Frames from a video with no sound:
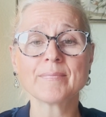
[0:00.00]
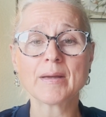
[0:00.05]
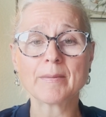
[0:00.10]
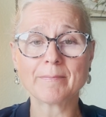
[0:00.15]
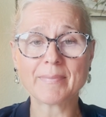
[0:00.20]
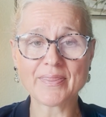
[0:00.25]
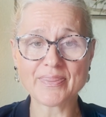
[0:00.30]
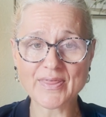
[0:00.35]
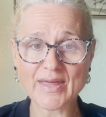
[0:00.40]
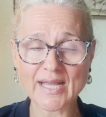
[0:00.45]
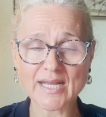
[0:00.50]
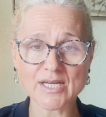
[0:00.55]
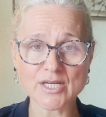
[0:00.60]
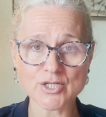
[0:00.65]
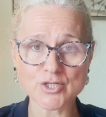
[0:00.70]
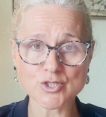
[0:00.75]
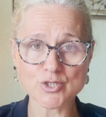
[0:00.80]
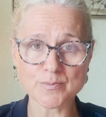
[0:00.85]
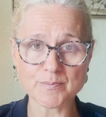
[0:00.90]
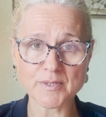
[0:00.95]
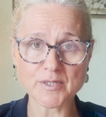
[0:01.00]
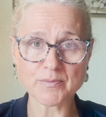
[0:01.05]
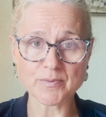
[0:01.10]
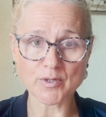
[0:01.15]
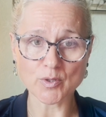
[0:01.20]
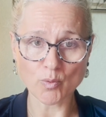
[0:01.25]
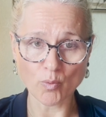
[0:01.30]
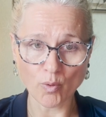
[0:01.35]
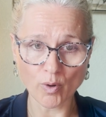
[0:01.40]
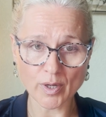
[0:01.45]
but they need to be
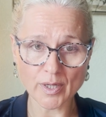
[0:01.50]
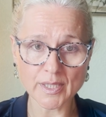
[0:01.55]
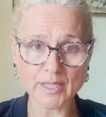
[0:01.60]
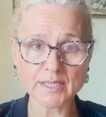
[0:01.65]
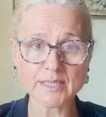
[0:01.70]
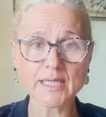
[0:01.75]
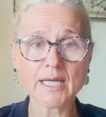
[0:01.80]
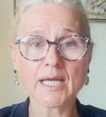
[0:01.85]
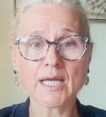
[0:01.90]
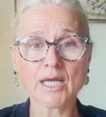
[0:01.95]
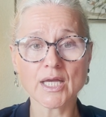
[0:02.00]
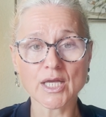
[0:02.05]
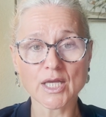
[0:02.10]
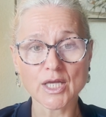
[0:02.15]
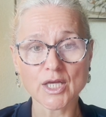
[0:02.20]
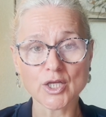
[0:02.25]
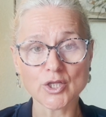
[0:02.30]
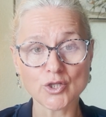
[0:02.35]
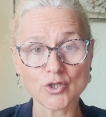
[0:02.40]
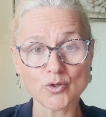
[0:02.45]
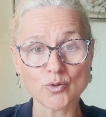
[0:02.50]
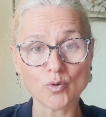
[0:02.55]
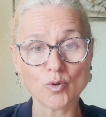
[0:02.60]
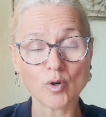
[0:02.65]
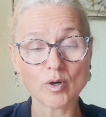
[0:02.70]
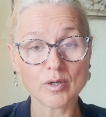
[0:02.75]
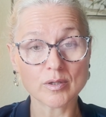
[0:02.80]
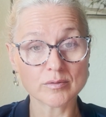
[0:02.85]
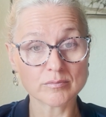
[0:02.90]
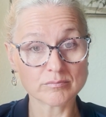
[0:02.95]
recorded in
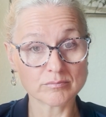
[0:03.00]
your